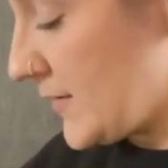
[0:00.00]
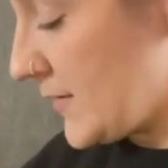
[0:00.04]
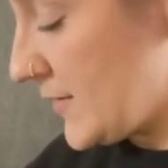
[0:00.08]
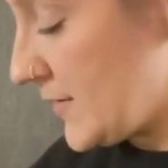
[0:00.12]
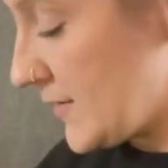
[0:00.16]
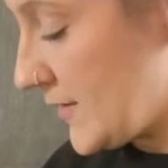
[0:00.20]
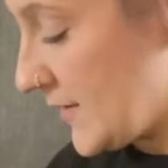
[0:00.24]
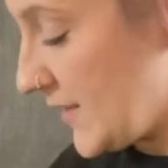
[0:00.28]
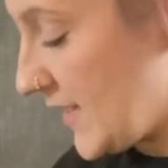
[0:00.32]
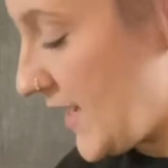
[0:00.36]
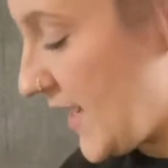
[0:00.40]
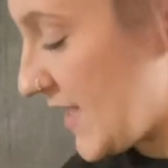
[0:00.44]

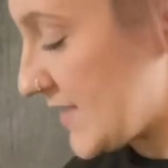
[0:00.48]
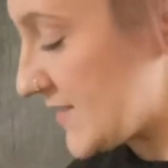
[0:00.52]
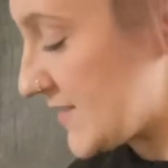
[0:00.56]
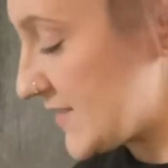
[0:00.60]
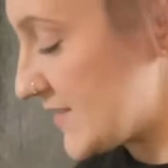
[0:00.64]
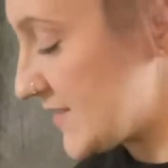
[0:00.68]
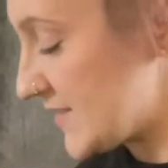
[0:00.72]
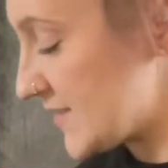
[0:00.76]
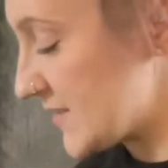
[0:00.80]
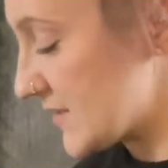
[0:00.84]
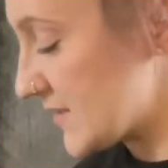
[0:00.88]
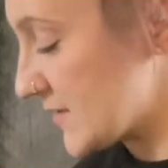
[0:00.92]
Yes.
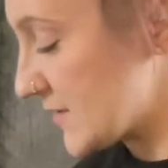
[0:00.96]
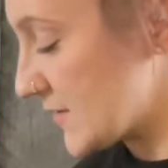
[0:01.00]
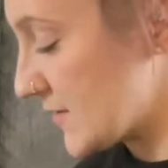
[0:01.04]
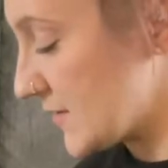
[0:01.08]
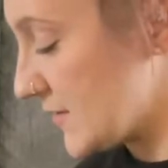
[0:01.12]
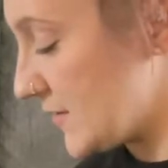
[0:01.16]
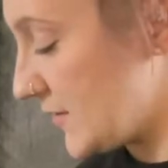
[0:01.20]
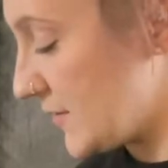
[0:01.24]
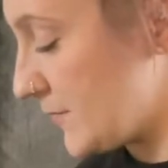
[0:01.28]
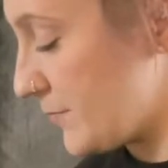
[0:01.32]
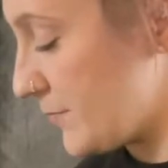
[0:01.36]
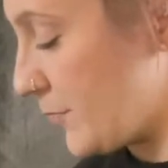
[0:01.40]

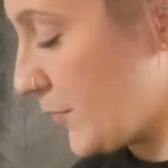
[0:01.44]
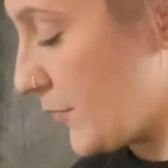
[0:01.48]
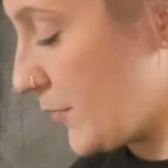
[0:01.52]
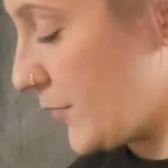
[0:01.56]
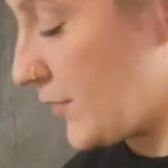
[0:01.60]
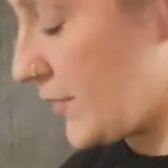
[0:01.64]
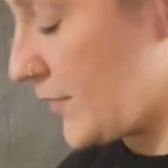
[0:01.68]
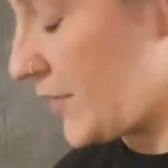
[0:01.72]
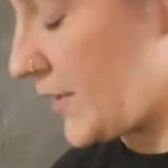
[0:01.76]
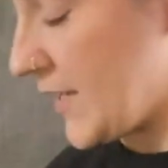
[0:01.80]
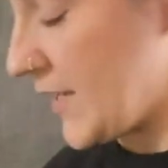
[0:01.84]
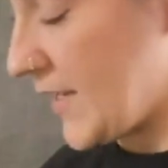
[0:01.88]
Good
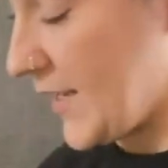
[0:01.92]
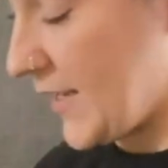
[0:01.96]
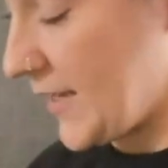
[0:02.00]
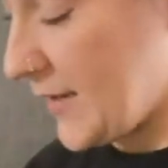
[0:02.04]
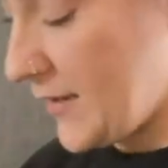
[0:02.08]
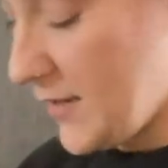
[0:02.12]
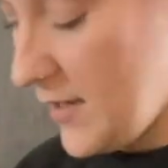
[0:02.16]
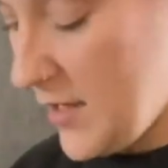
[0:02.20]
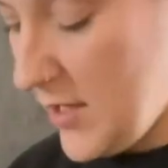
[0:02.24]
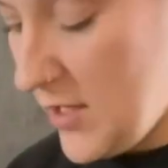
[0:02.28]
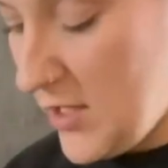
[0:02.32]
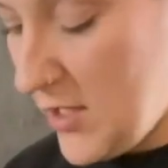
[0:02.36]
boy.
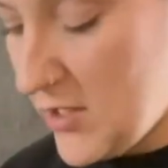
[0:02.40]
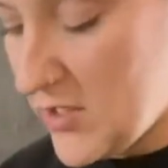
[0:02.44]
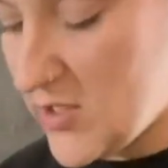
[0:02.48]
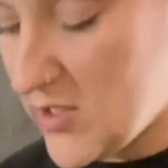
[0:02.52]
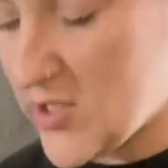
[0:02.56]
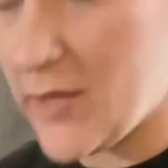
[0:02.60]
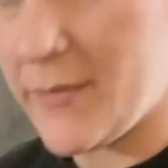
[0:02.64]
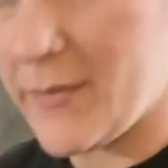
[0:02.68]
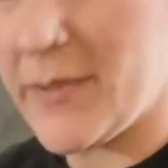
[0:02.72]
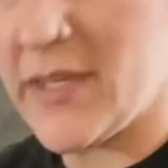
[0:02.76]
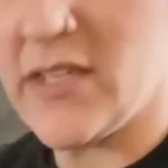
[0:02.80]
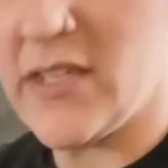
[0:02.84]

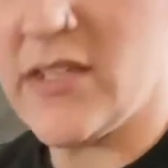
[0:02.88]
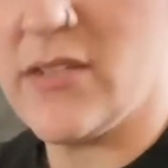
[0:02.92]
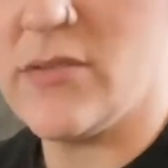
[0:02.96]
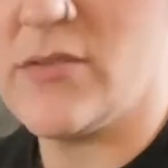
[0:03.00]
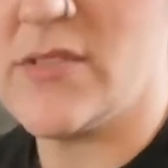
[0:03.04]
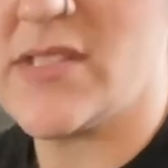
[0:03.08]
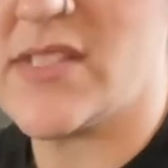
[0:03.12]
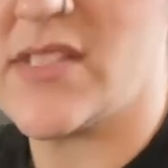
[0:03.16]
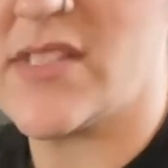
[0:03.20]
So I'm going to use the